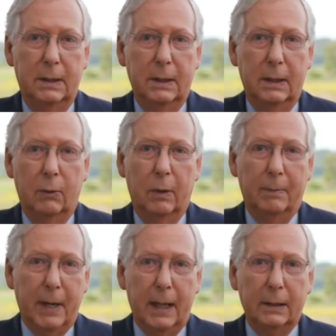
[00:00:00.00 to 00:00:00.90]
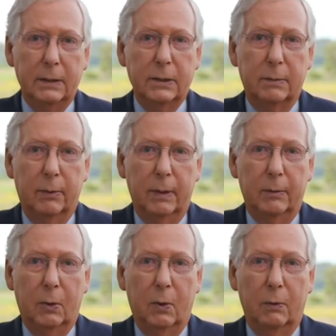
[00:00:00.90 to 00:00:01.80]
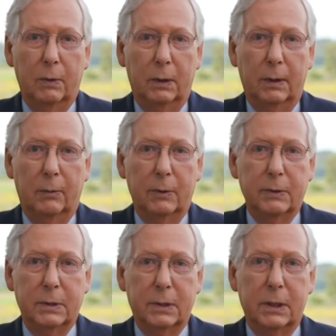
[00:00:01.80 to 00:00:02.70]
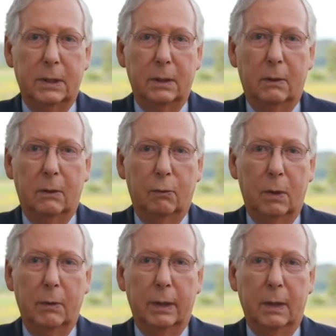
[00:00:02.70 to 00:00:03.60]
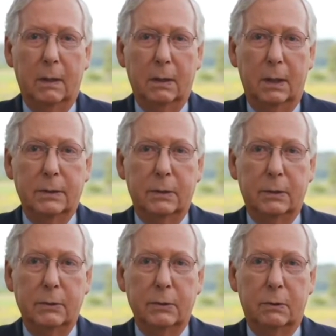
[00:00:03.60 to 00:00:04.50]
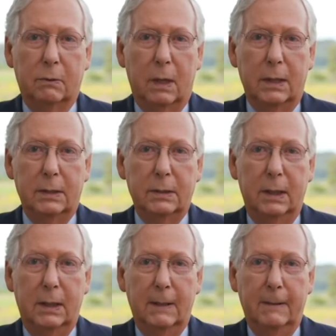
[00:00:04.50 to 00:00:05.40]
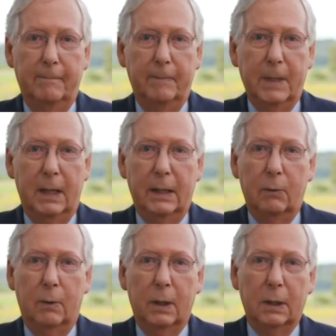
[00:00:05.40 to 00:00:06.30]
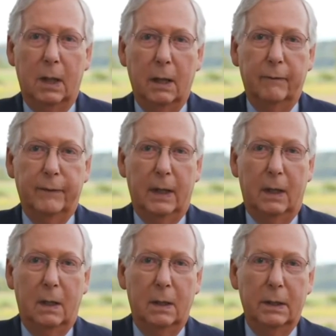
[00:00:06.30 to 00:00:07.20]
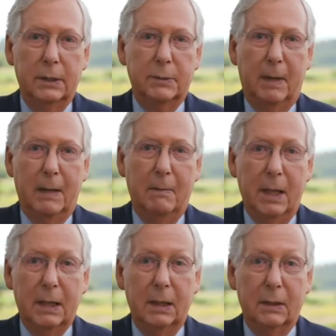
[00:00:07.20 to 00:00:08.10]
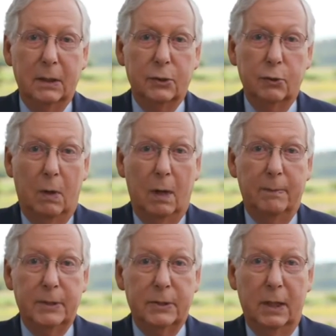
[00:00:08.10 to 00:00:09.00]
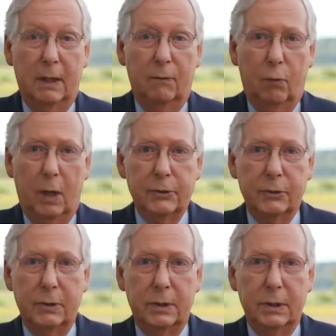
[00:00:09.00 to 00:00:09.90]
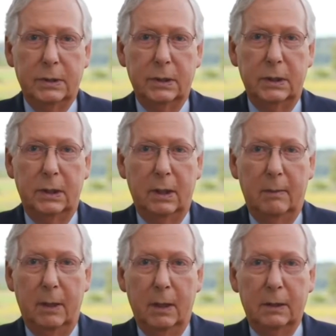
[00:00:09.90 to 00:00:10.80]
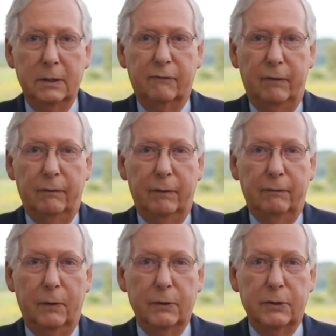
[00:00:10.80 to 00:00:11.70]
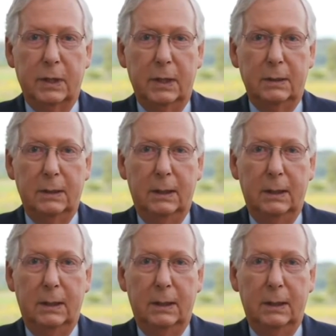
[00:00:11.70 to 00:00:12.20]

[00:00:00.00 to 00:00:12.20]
They want to pack the Supreme Court with liberals intent on eroding our constitutional rights. And they want to codify all this by making the swamp itself, Washington, D.C., America's 51st state.